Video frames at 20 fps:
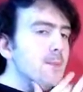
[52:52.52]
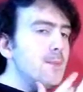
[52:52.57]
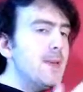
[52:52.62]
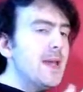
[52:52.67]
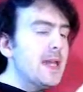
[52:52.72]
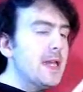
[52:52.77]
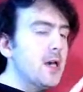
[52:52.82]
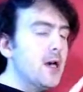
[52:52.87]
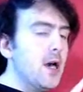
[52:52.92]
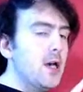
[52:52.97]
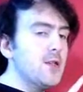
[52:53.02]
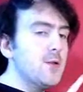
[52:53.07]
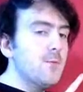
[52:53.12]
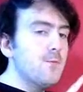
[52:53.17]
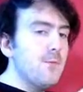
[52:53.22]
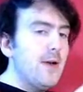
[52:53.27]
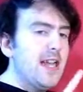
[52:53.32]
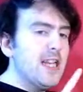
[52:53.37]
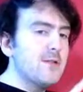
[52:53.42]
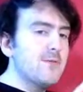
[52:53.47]
Because
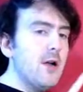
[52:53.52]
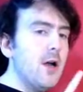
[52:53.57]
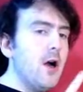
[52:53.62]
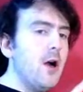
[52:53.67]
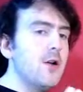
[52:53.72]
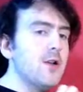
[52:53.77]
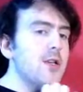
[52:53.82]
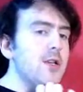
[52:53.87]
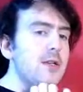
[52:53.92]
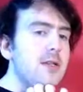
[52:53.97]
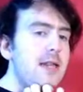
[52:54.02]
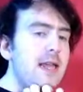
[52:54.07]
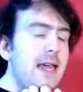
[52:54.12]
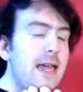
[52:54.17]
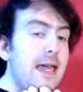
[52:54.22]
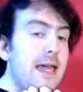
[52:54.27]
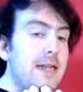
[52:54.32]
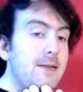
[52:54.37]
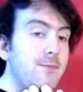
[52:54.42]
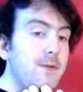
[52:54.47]
Restaurant on
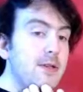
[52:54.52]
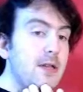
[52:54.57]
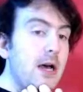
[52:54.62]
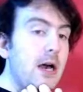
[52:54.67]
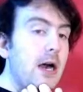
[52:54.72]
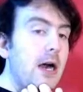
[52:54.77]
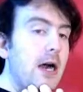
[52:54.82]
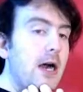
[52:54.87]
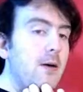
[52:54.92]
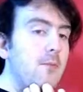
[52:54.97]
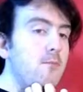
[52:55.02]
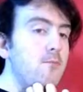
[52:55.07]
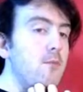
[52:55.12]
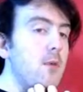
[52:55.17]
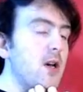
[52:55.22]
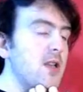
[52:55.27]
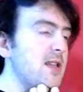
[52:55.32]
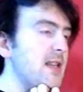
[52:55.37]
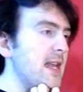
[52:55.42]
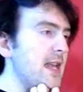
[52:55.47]
Colise was our
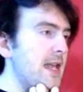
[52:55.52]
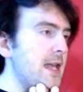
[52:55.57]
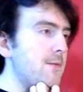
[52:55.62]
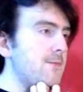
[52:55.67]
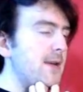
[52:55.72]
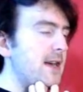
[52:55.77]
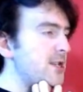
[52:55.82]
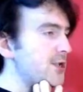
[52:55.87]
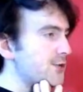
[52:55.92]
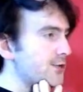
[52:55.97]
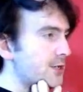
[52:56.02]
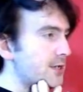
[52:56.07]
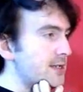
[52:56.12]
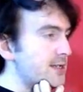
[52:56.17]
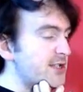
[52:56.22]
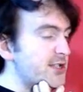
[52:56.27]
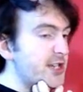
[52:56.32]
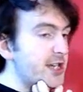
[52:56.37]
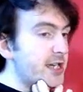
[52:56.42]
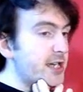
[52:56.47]
must eat restaurant
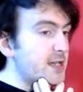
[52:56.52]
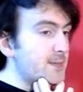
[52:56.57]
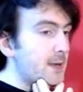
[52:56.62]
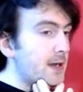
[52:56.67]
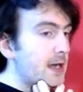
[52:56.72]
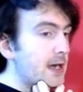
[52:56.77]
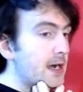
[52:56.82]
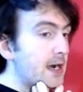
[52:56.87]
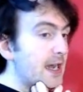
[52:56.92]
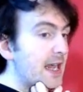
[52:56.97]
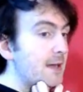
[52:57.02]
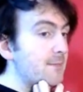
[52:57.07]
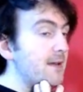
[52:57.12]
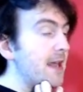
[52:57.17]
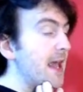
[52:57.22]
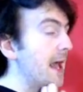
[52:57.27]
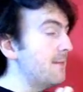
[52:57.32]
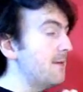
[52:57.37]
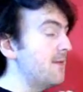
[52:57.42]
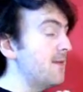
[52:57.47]
in Studios Park. If
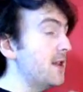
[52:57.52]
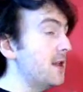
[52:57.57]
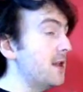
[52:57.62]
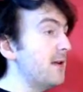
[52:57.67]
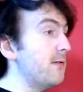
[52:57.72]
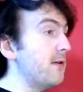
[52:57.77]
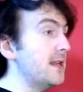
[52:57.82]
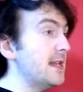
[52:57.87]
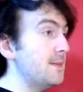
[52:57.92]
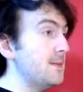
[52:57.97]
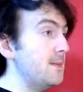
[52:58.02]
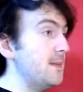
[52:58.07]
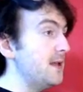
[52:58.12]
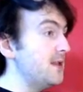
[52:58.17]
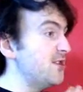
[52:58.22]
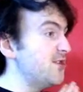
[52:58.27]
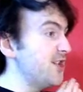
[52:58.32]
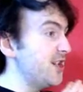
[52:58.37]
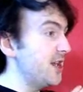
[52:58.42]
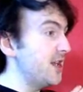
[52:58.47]
we ever felt like we wanted to have a
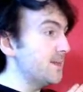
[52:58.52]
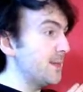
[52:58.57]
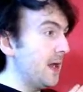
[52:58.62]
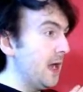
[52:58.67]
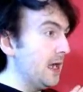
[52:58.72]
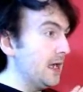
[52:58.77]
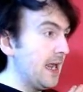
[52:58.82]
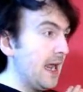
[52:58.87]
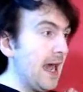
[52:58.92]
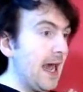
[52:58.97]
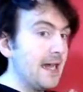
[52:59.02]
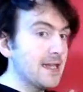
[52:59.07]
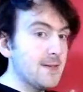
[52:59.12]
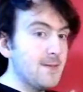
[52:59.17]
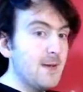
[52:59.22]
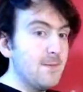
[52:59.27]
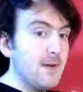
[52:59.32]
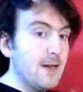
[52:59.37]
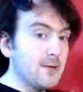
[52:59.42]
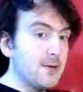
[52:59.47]
meal in Studios Park, it had to
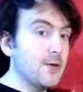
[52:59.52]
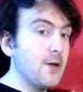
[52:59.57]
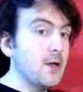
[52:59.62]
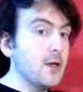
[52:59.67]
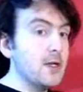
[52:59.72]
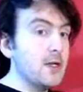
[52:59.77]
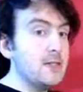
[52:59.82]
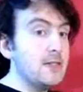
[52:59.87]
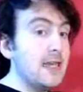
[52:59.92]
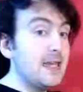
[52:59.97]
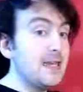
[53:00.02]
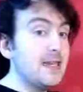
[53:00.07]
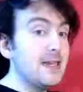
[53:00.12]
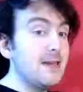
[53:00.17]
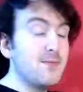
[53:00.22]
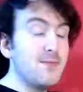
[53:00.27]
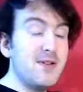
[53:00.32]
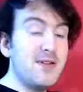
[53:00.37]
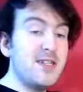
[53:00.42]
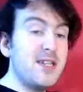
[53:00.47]
be Restaurant on Colise, because
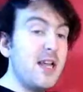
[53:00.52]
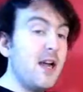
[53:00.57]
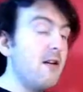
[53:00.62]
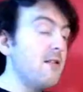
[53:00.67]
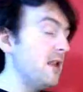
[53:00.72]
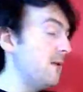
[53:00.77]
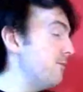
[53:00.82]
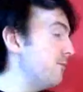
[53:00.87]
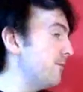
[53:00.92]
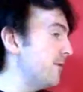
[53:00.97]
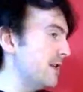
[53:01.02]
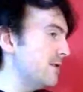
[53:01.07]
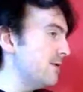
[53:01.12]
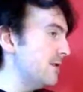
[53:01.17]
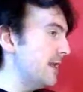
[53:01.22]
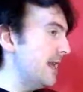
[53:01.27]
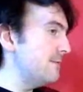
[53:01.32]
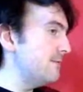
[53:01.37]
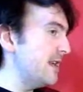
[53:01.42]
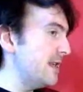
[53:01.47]
that's pretty much the only
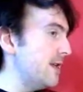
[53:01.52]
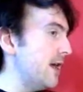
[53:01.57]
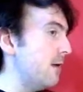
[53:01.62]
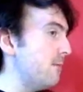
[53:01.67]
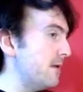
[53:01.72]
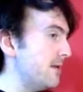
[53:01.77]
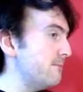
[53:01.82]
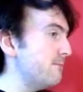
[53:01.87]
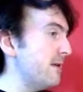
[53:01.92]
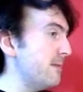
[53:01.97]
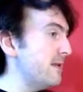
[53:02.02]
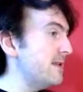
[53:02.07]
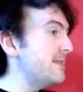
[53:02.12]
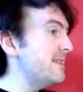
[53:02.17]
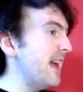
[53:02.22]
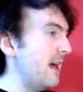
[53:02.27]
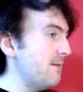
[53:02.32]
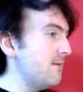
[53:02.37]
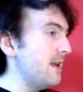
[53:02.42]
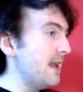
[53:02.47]
restaurant that we know we would
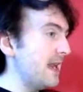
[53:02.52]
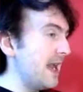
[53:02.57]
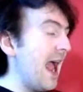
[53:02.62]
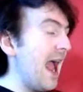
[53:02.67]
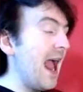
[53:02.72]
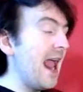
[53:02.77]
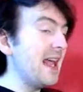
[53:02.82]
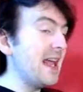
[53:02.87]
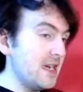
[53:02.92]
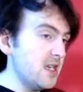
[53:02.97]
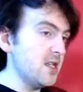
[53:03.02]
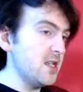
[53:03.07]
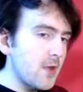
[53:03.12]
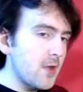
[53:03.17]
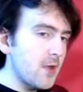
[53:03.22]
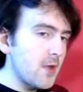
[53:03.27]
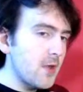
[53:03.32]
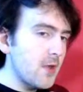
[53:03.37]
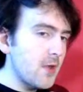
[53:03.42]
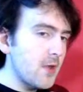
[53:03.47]
definitely eat
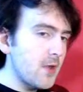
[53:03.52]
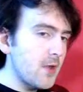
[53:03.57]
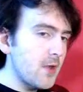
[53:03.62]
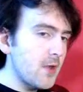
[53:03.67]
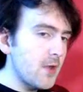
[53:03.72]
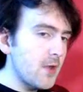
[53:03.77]
something.